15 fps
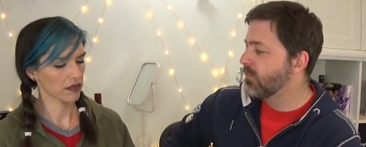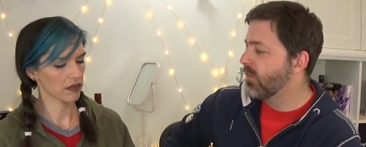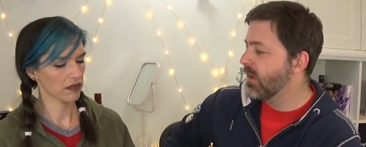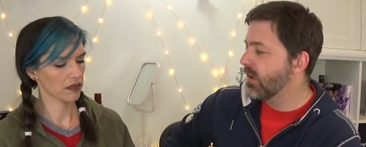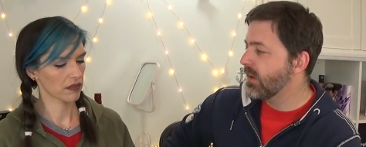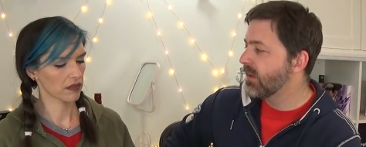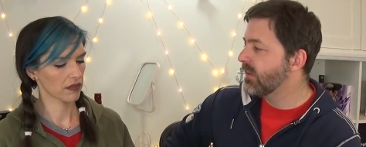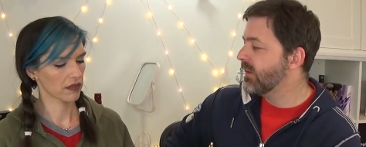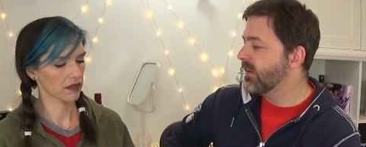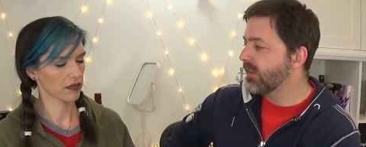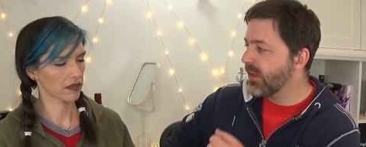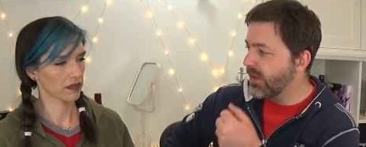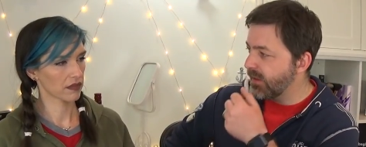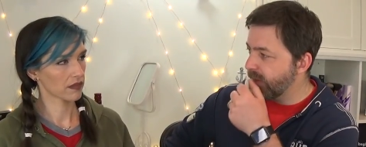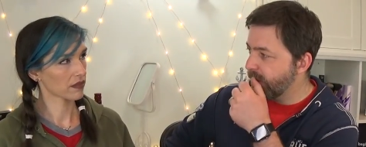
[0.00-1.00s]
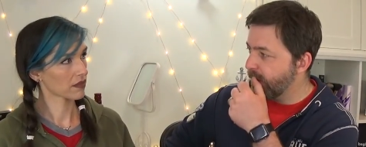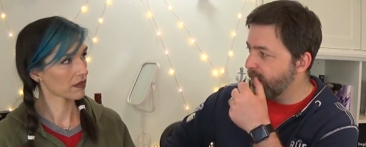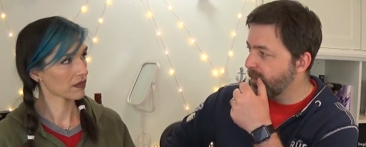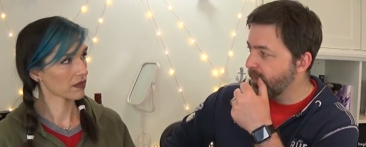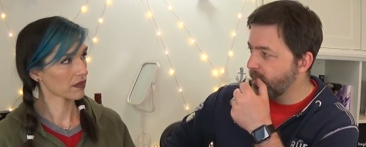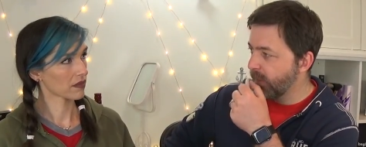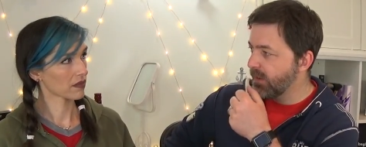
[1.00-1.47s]
Speaker 1: vaguely like
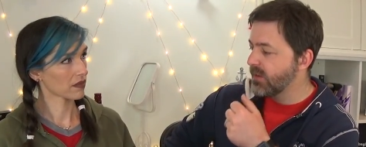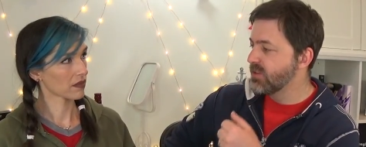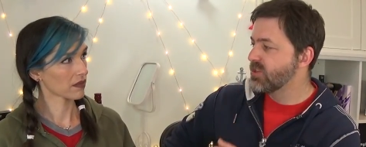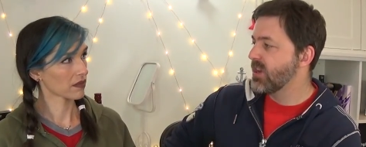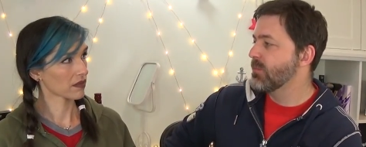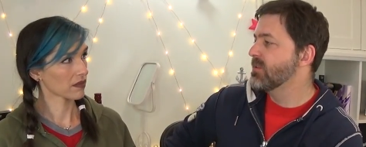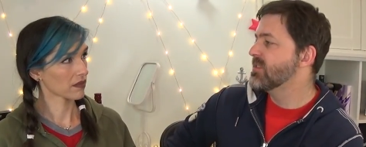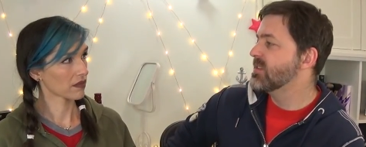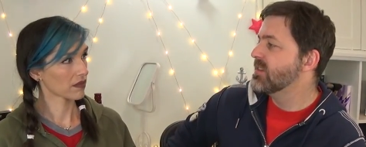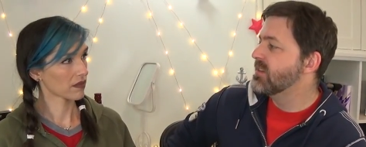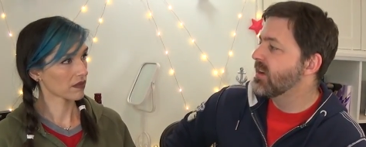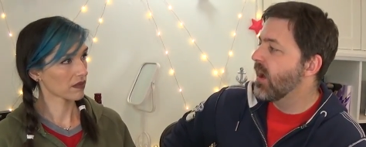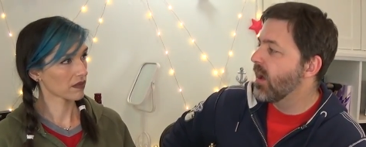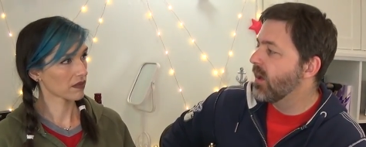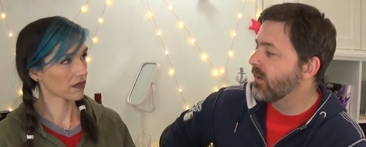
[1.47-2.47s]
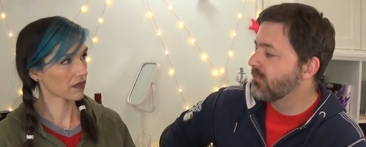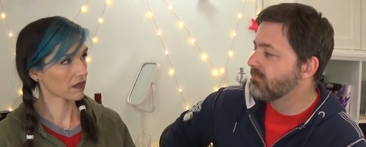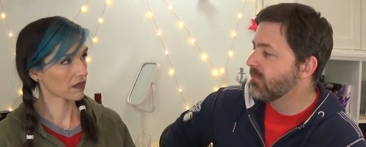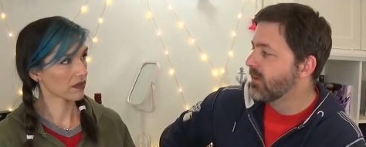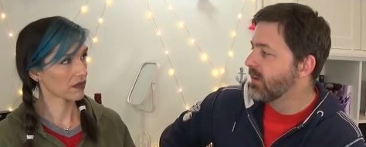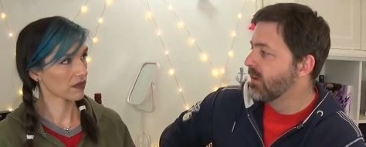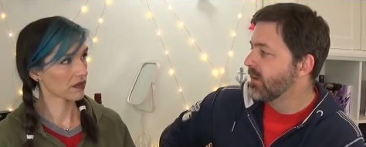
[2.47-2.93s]
Jameson, not
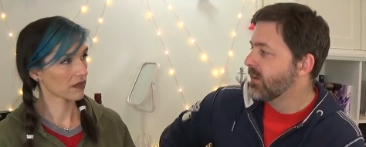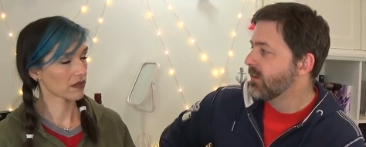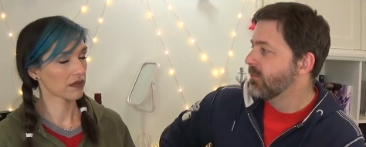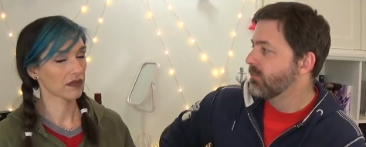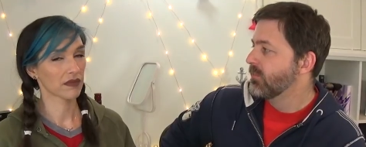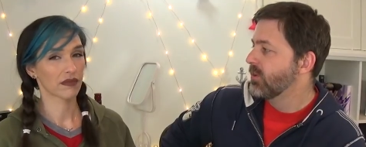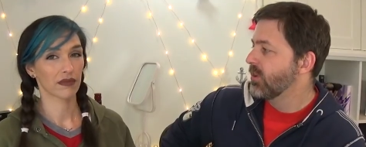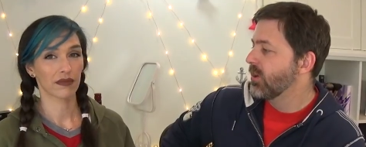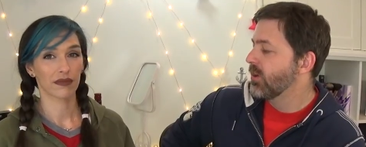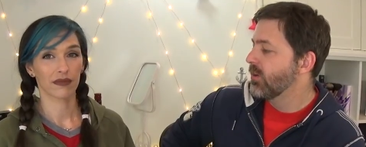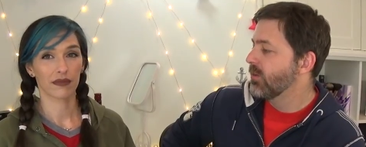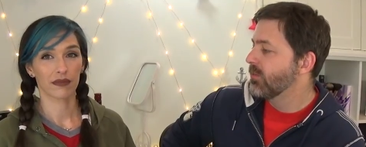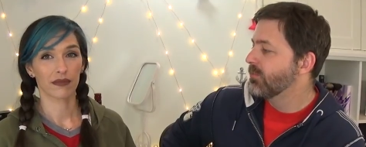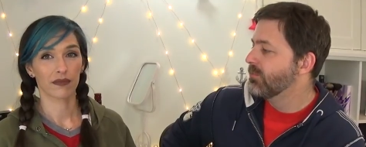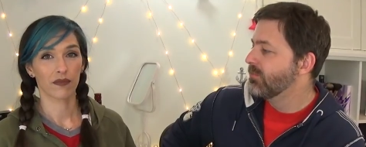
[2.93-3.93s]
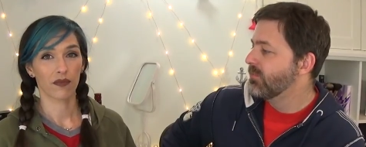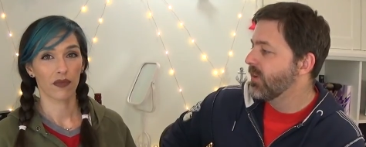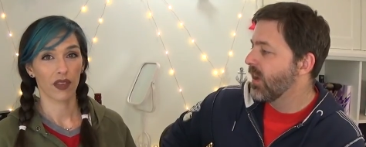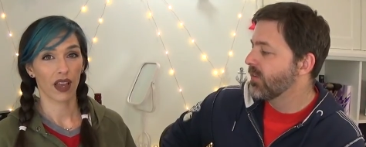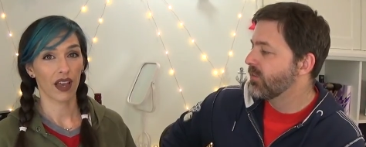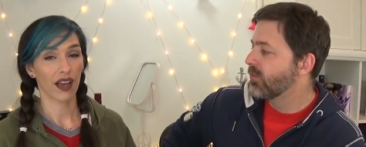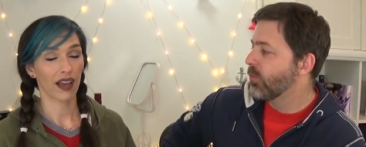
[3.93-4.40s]
you know,
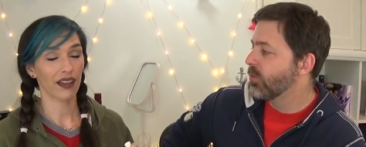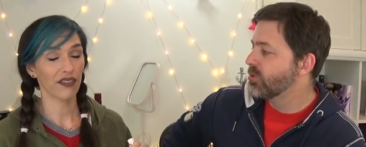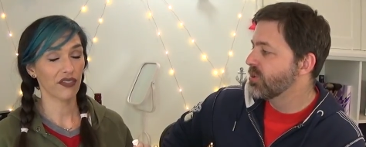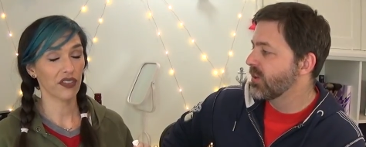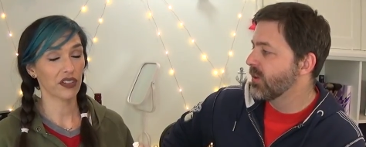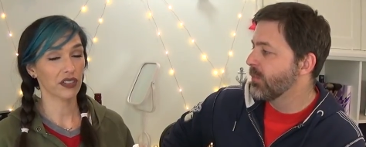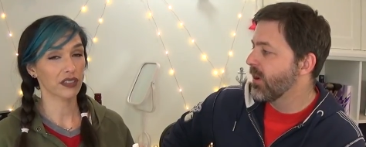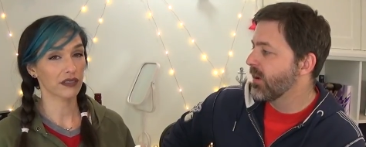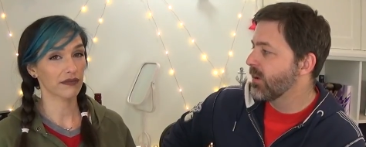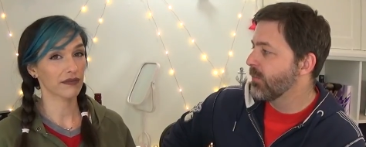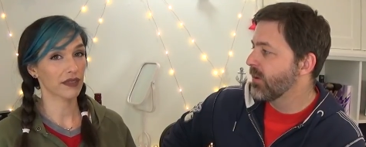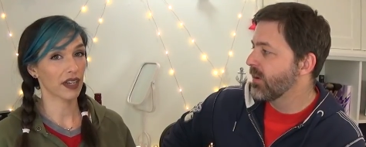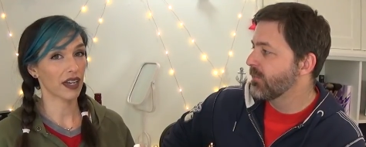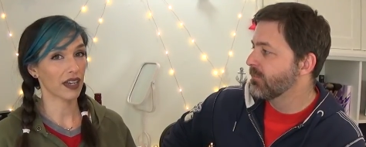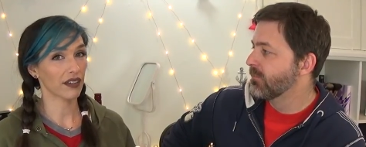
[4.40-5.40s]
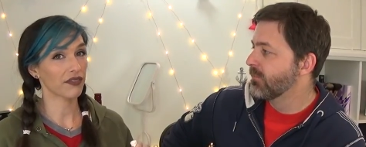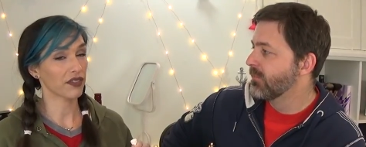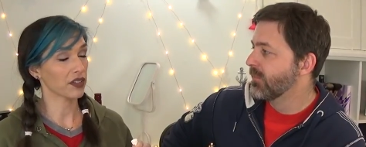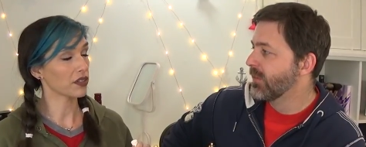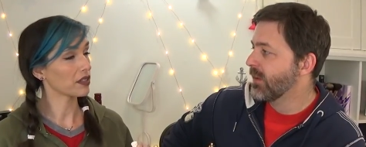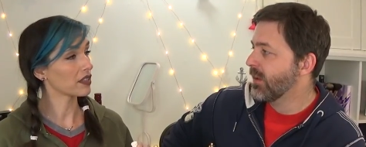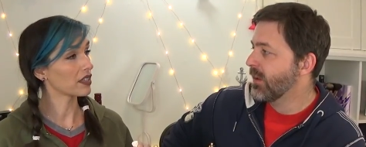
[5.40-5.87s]
not scorching feel, the back of my. I
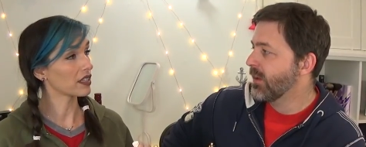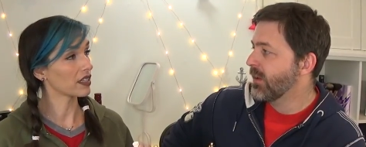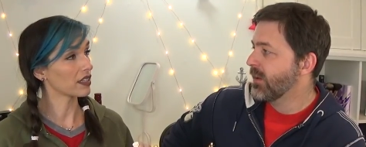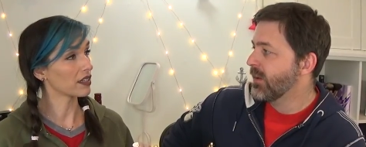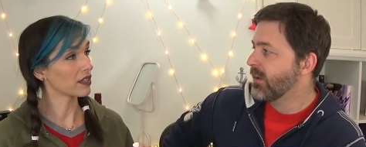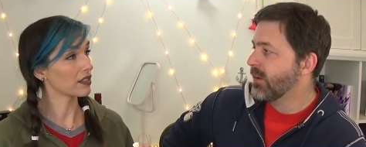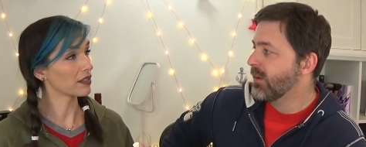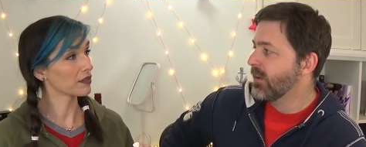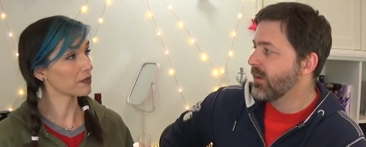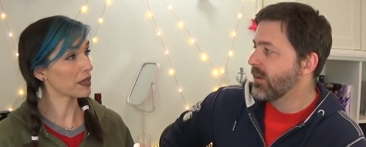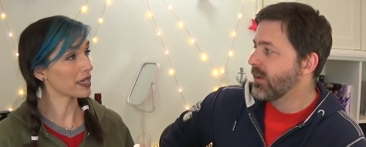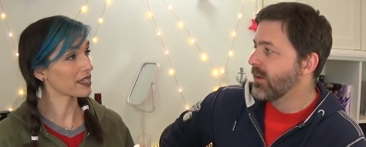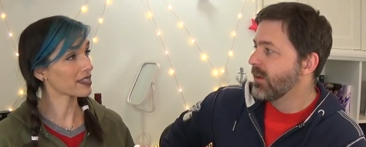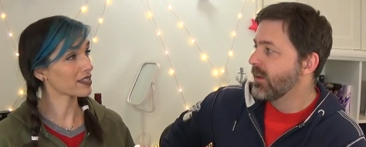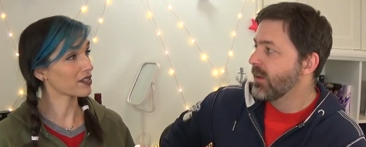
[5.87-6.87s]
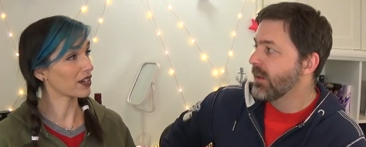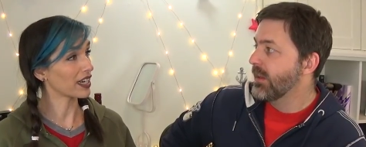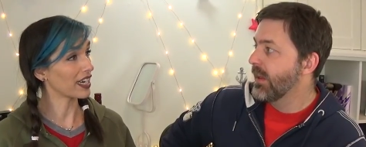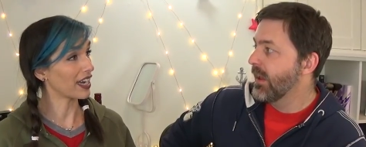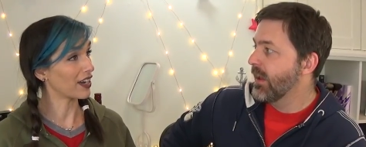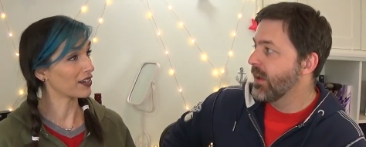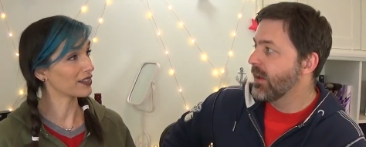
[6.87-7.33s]
Speaker 2: feel a little buzzed right
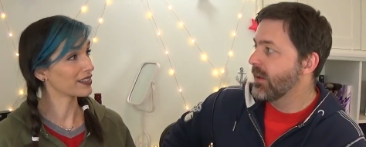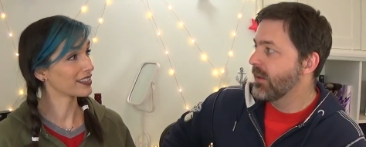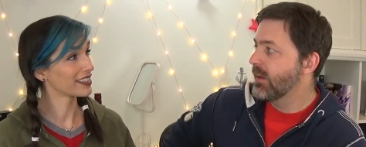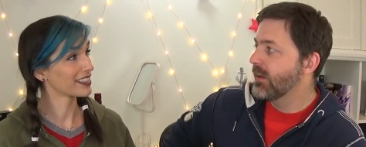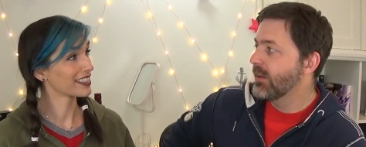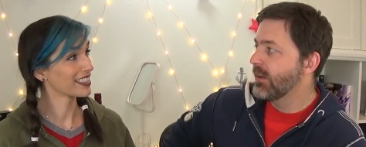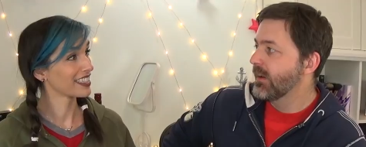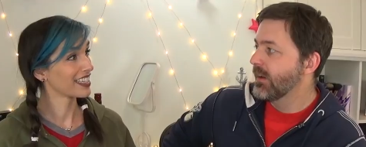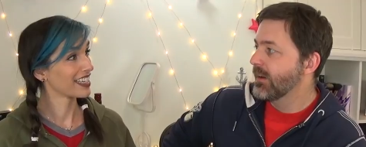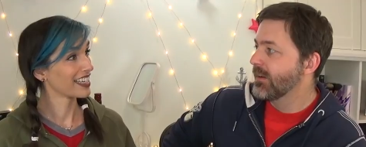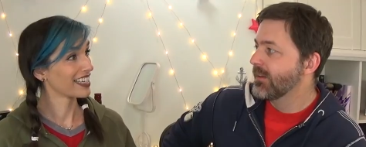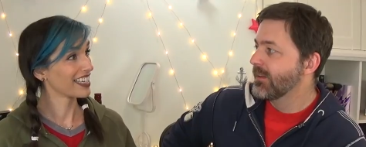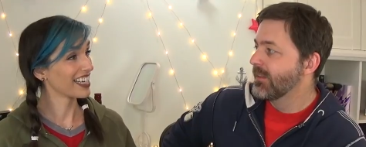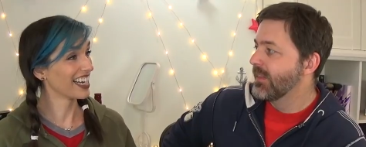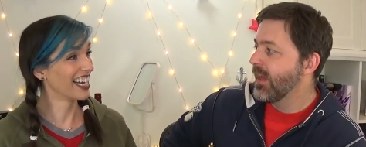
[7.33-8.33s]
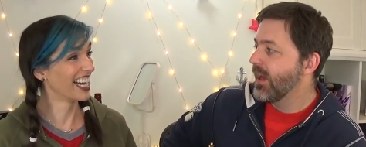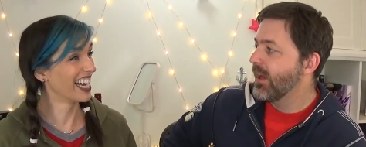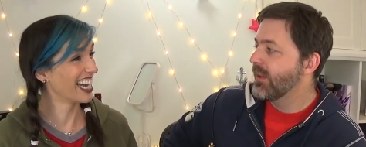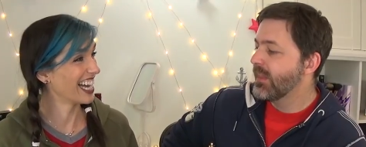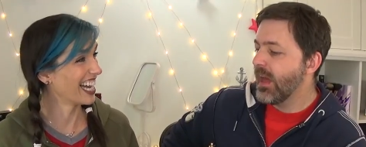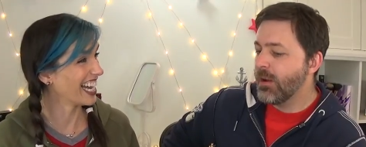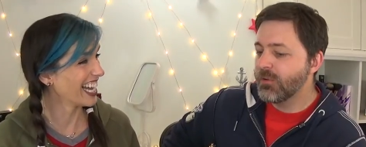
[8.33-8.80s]
yeah, now. Yeah,
Speaker 1: yeah, yeah.
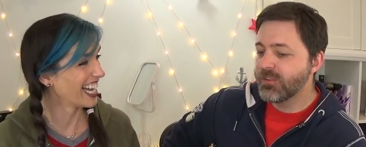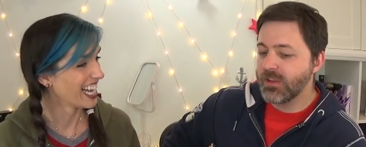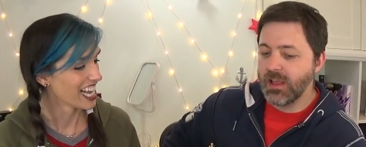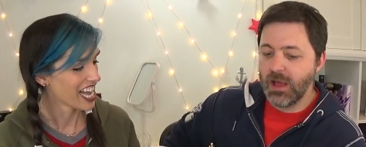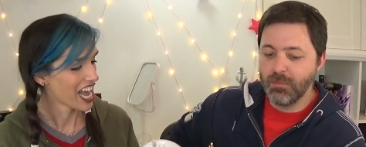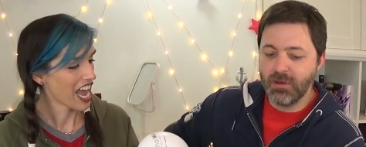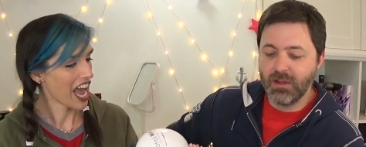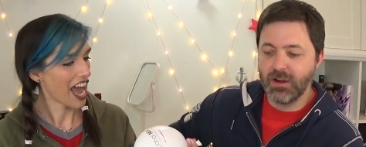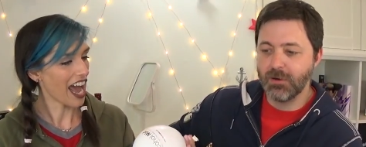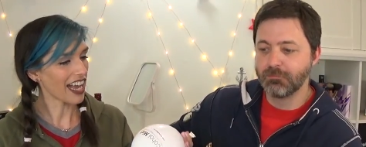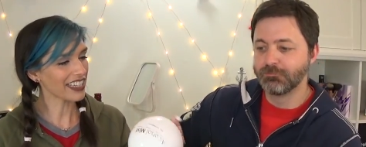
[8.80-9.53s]
That that was a lot better.